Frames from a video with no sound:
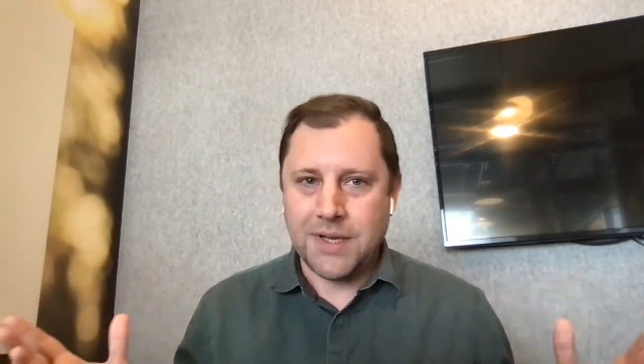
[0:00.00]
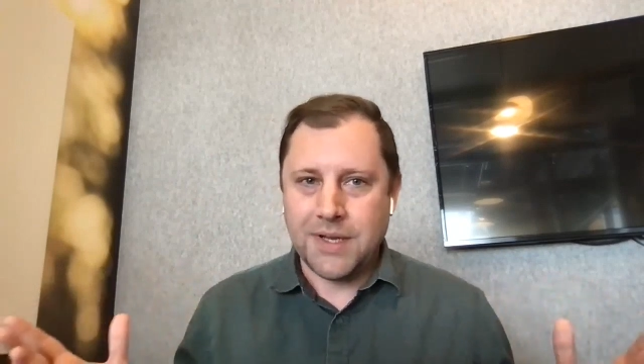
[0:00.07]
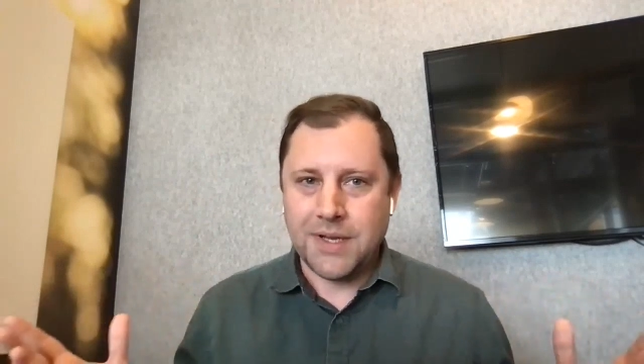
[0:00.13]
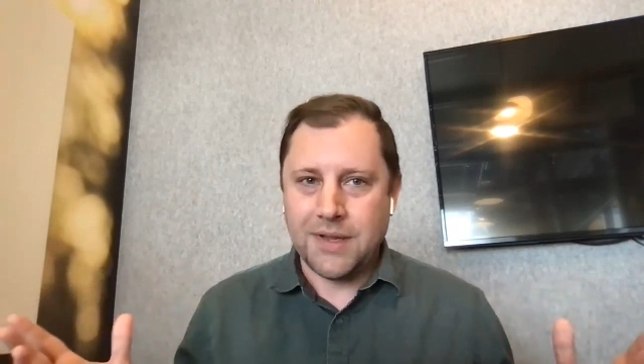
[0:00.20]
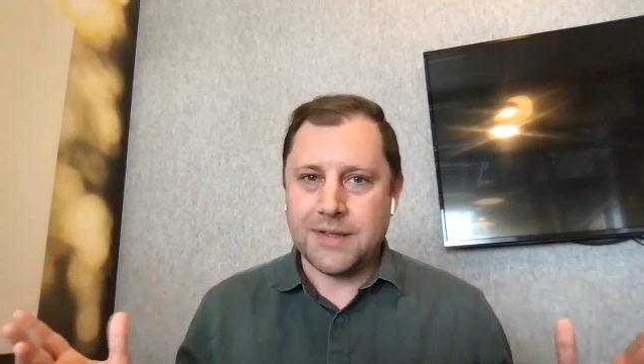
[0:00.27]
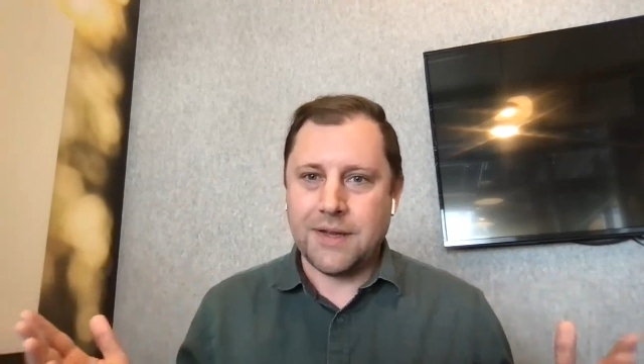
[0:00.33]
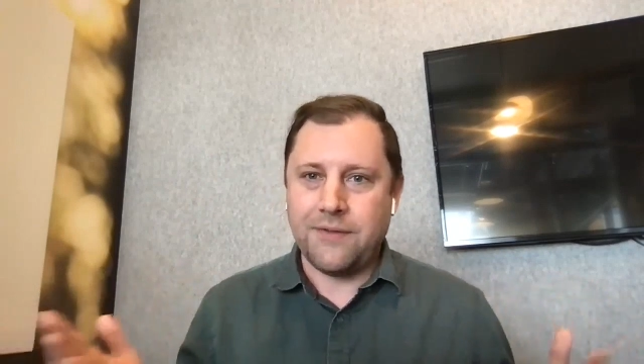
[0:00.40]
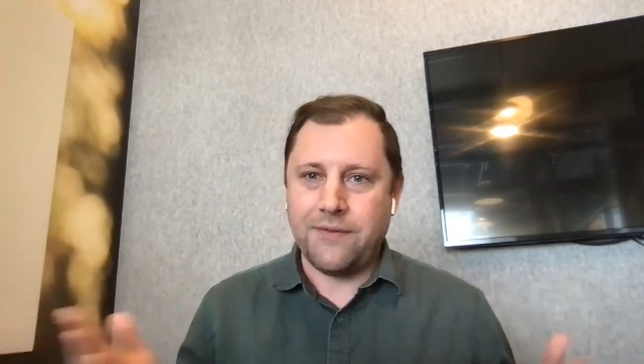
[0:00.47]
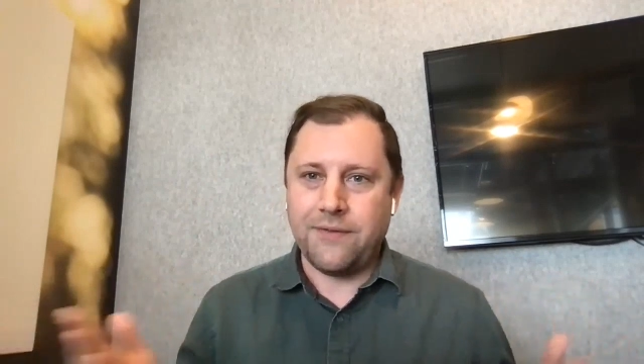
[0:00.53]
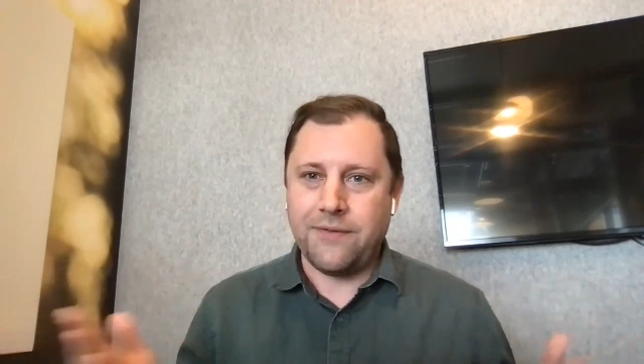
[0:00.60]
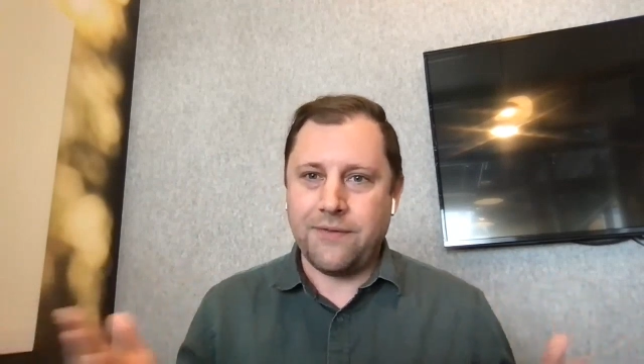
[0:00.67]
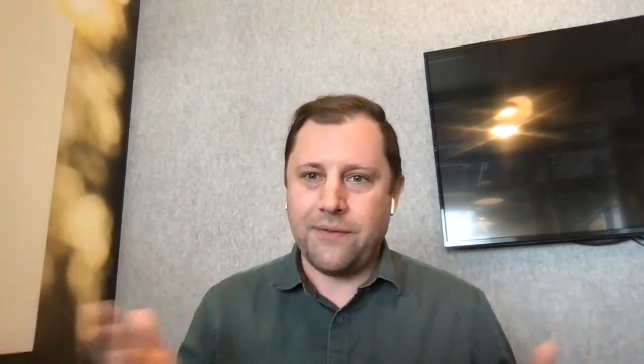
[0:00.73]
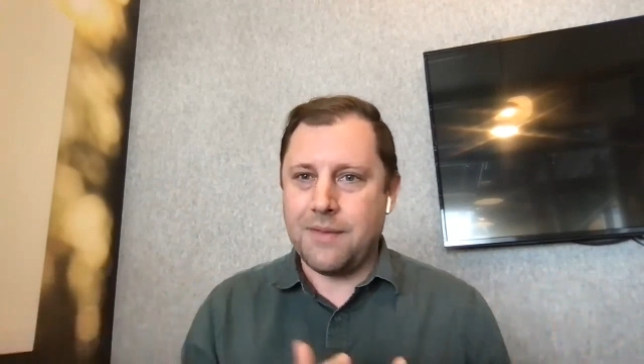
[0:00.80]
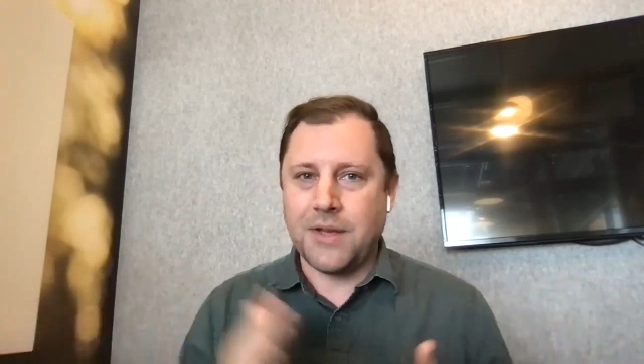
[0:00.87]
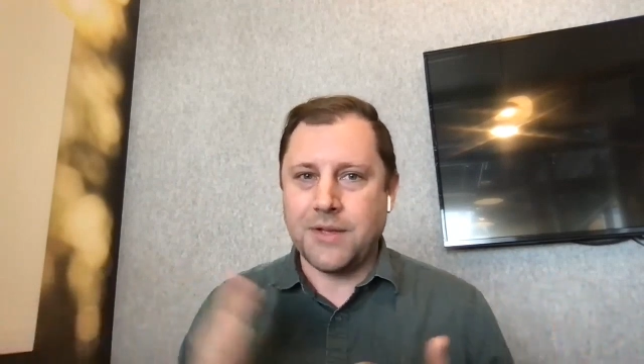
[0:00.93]
This is a
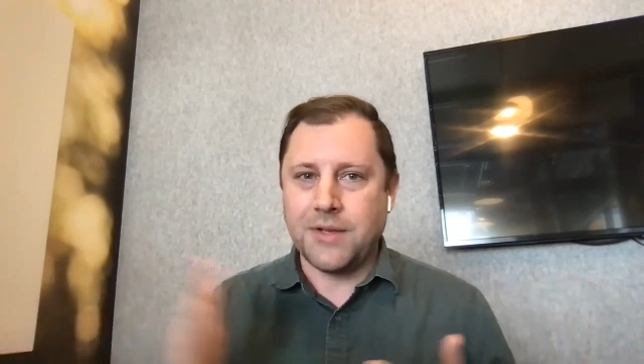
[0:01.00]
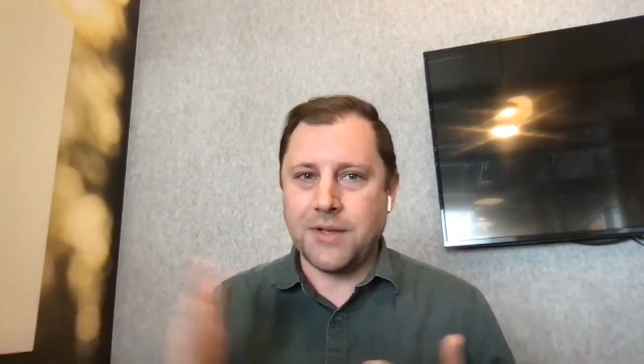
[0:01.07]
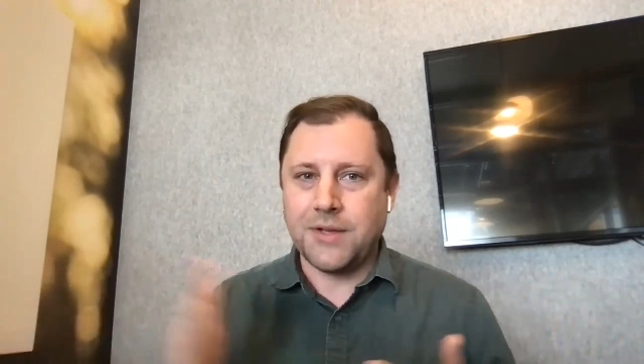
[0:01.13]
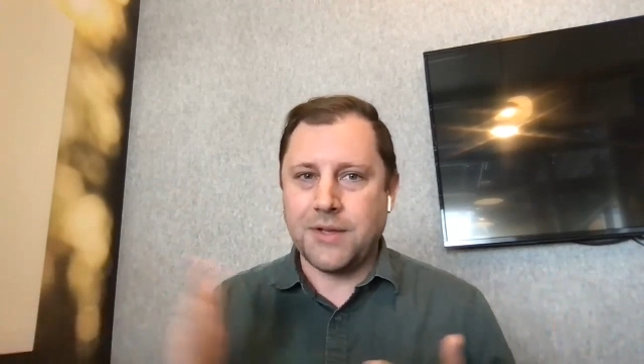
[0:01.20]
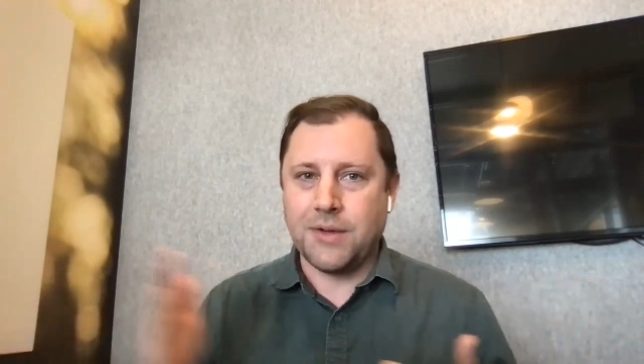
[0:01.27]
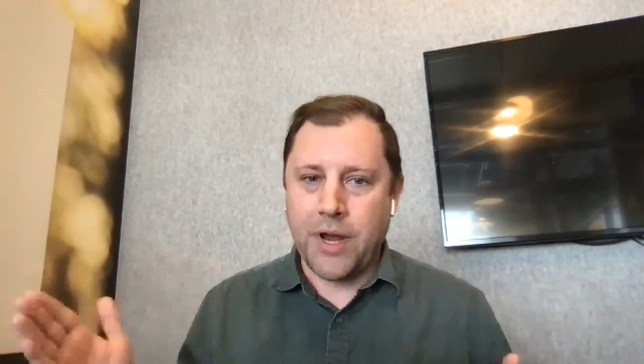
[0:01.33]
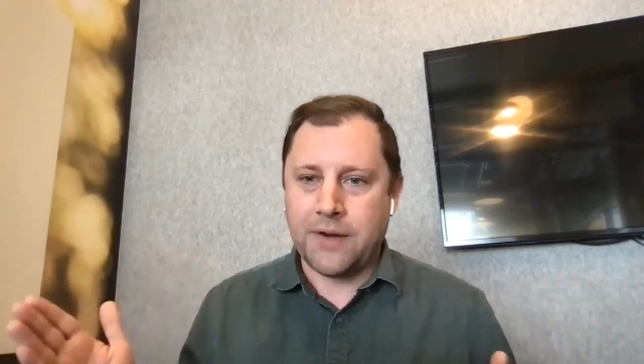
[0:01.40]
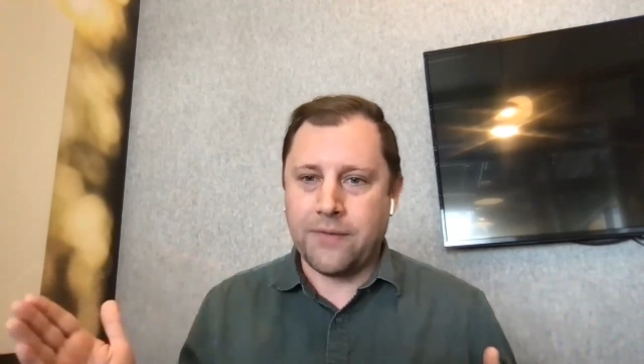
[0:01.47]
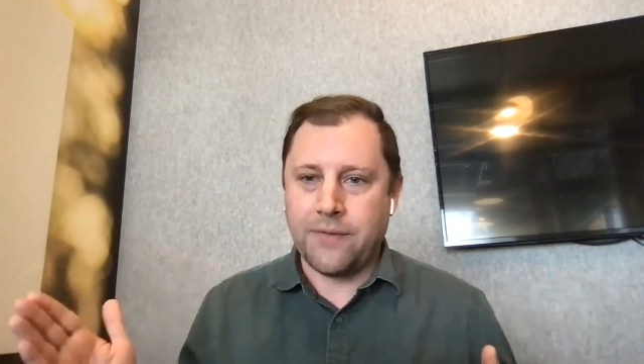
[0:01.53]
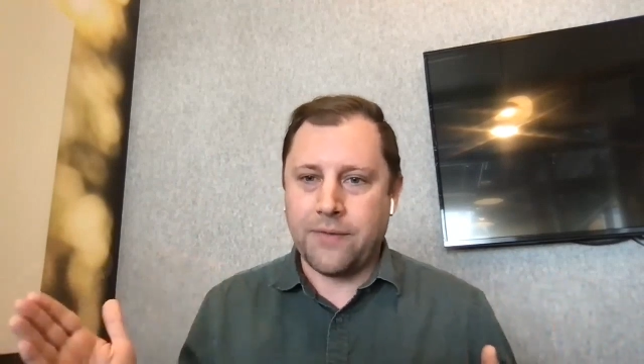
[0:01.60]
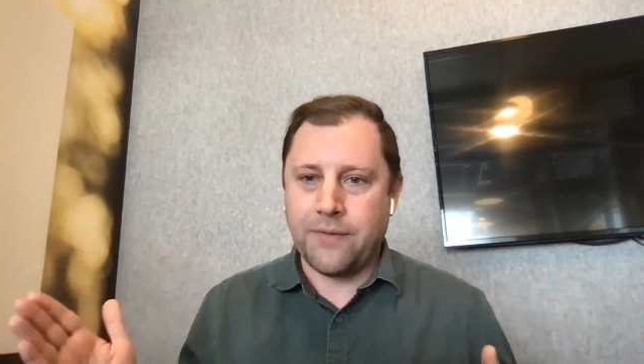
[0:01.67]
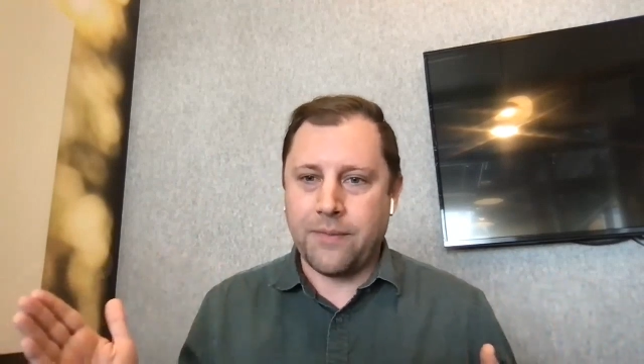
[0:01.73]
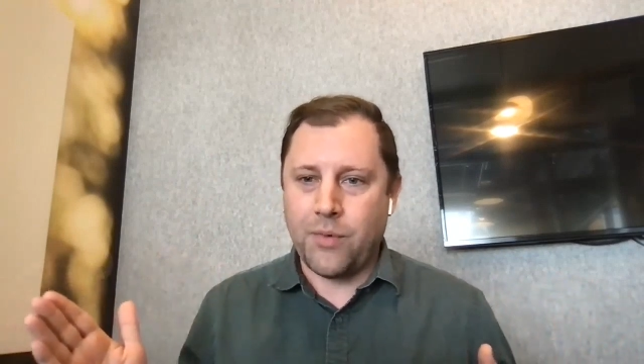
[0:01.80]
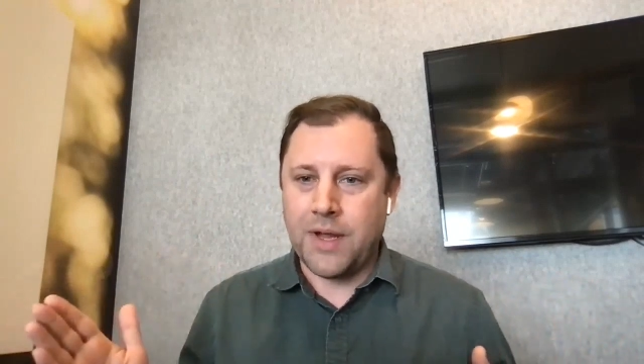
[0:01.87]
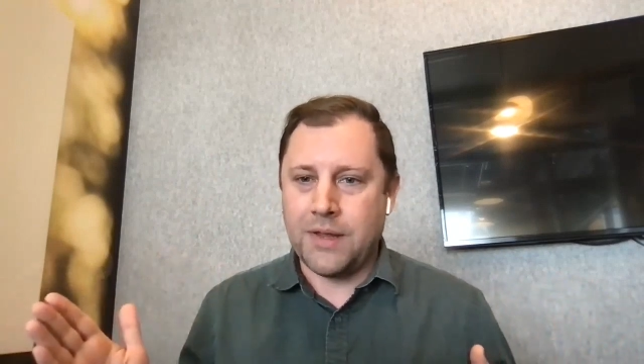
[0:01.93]
fundamental break
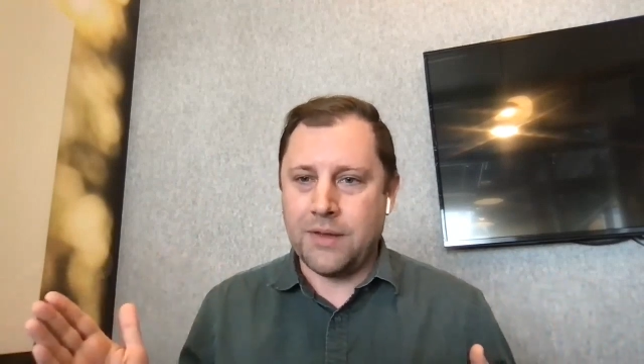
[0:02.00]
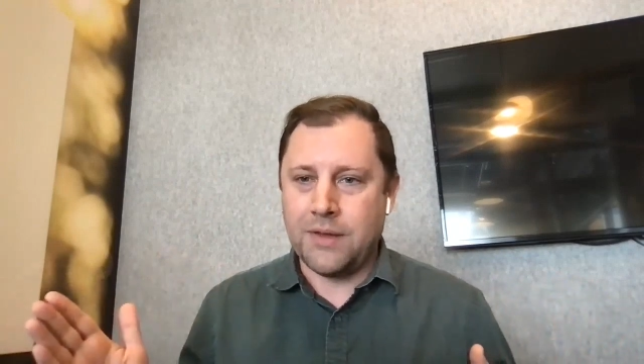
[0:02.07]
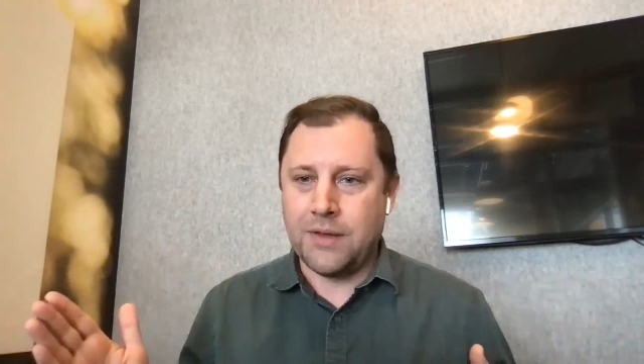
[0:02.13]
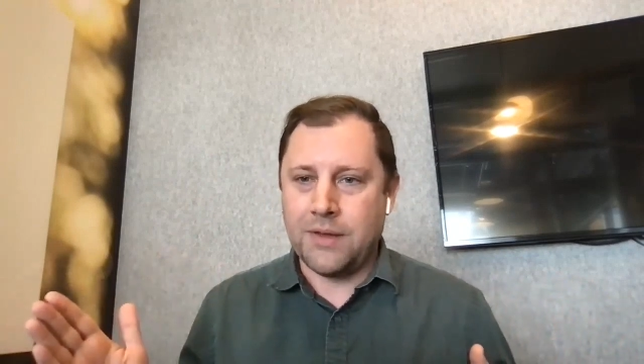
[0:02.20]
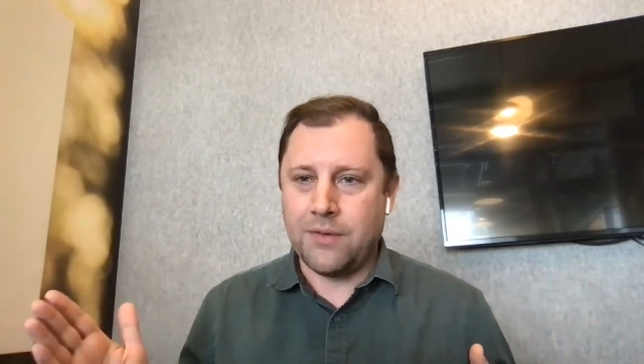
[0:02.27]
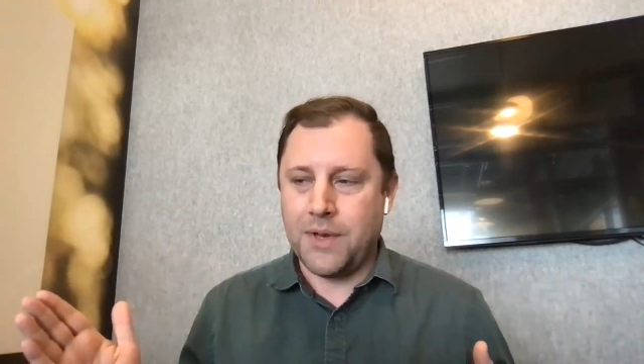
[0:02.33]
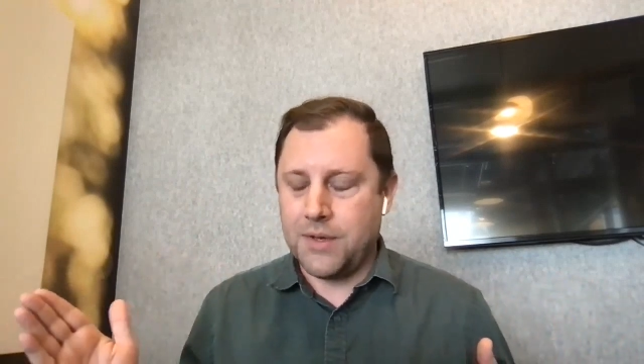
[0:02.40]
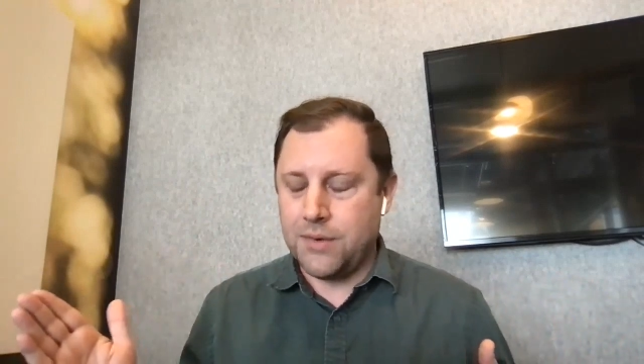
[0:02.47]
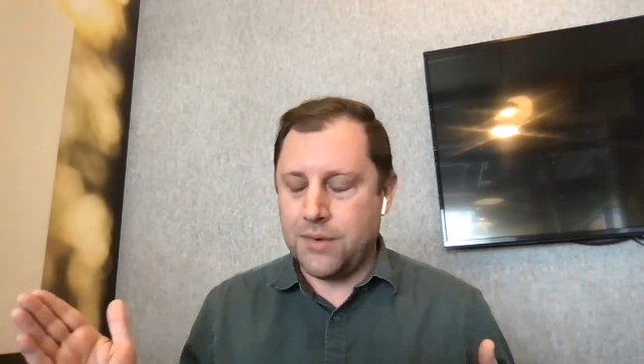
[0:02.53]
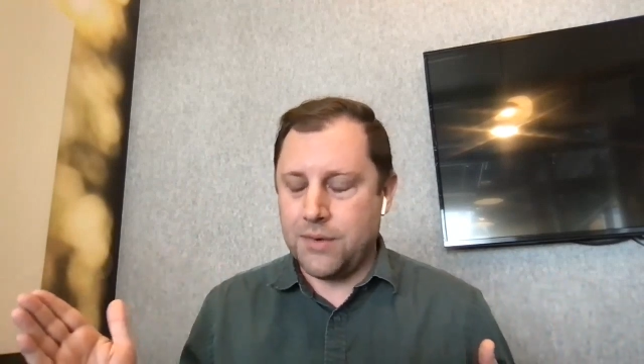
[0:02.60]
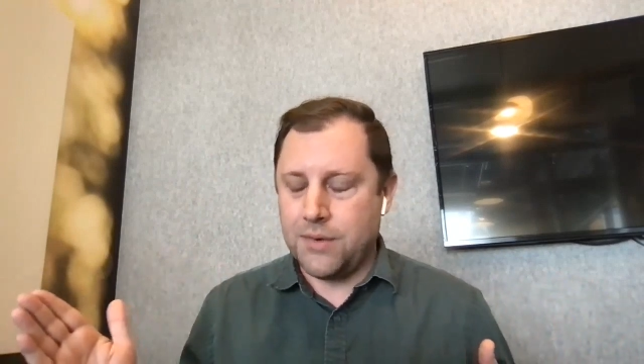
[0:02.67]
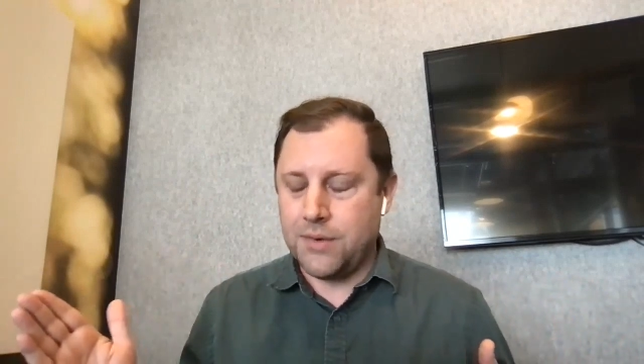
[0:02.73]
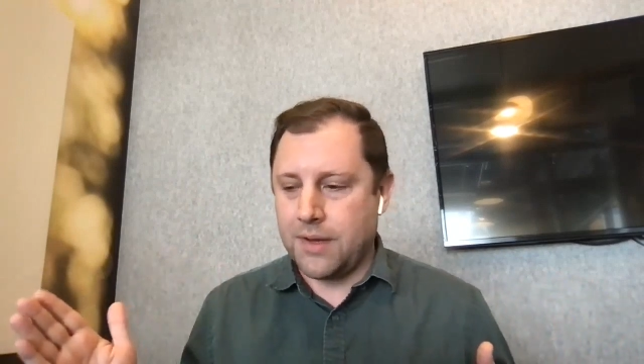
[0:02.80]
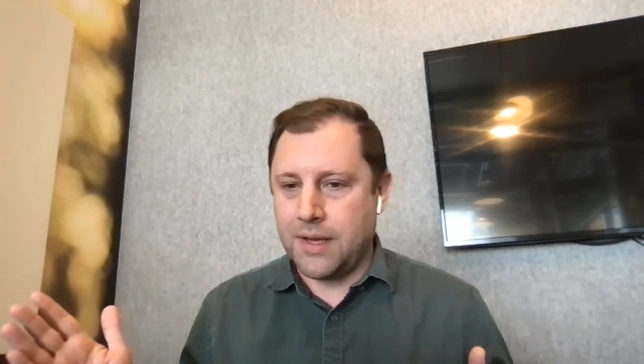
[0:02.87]
from the way that we've been doing